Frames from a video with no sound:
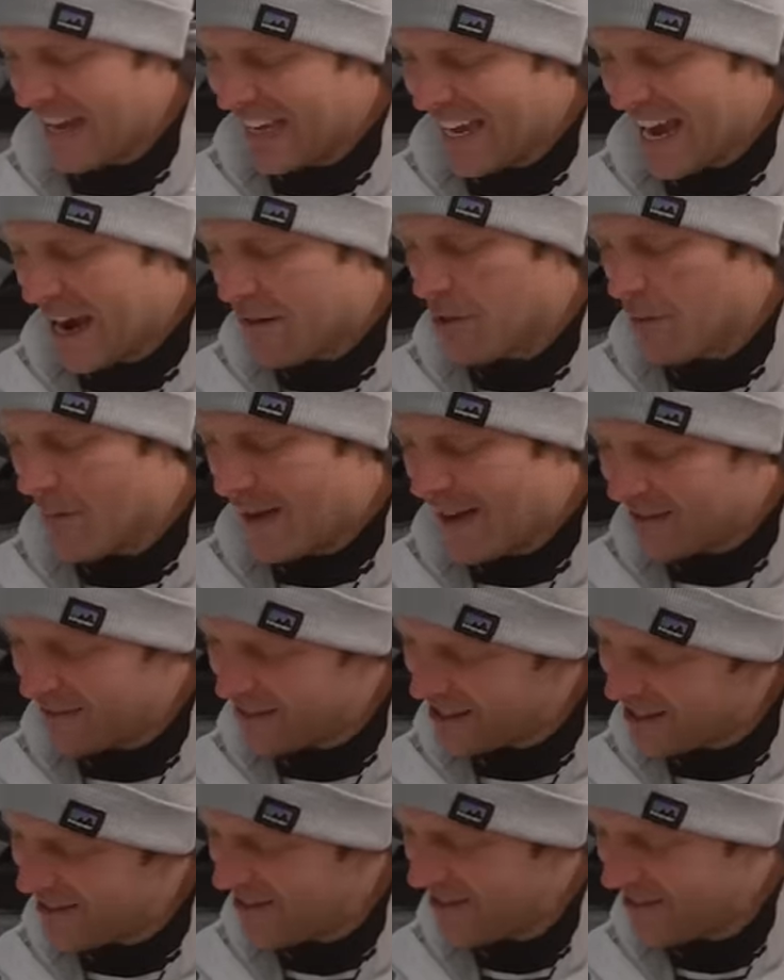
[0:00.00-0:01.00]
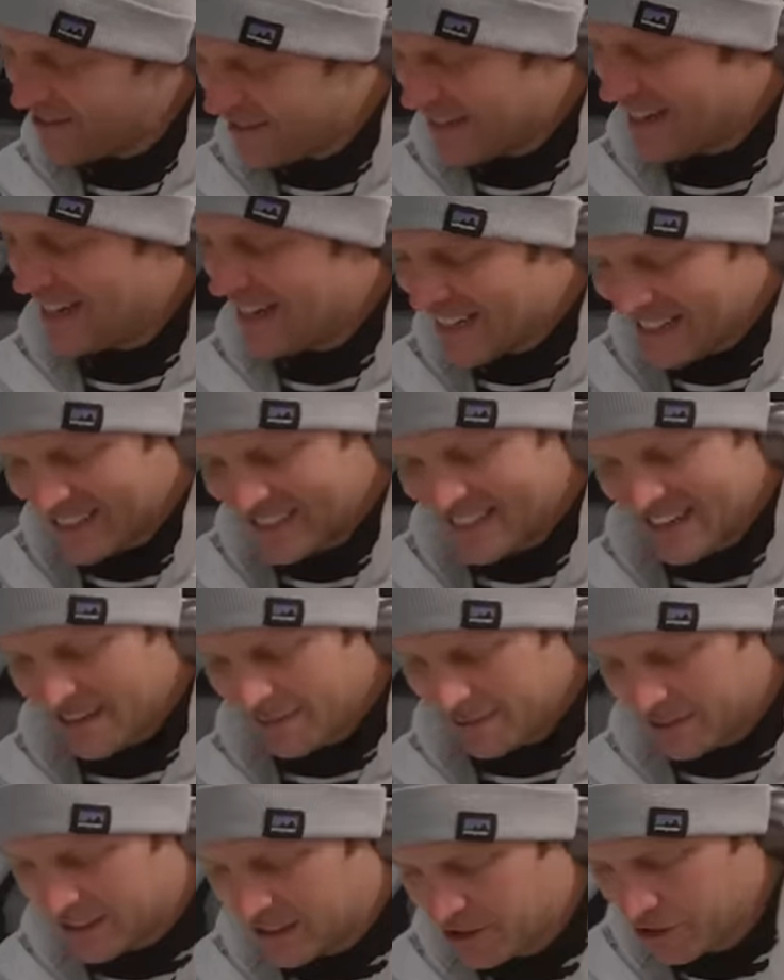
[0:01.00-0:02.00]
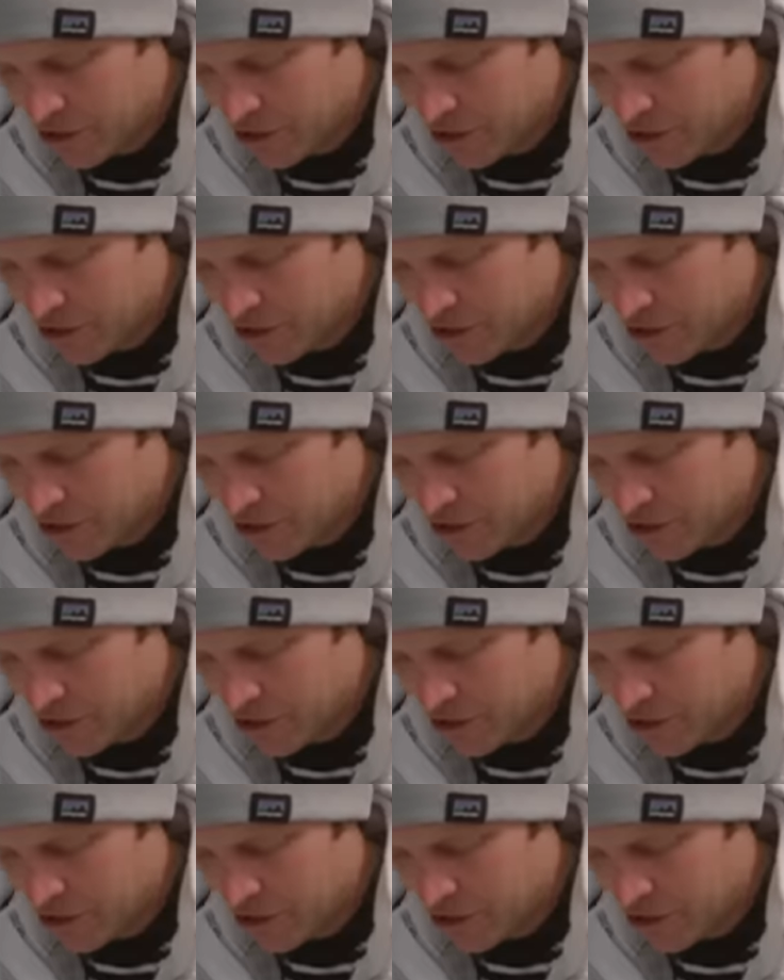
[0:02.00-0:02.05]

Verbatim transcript: a camera mount, and it is definitely